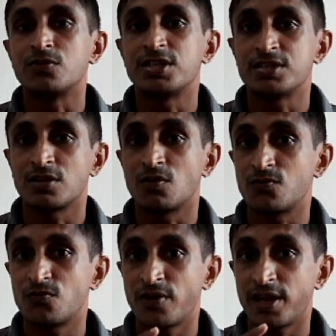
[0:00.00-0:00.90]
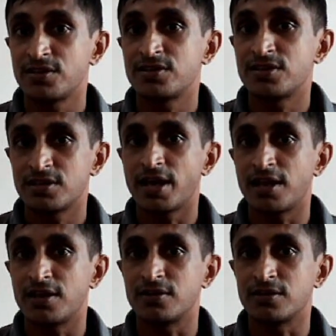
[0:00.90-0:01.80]
this got fainted
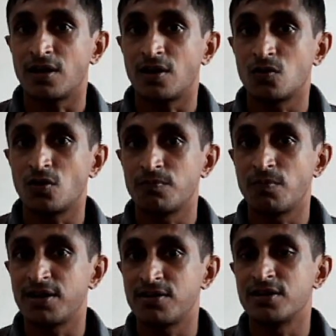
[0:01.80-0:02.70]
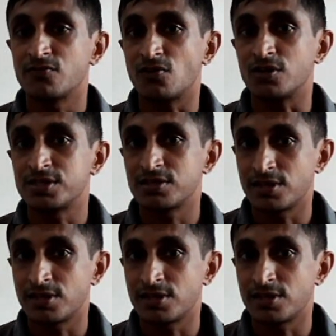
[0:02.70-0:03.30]
and how got bedridden for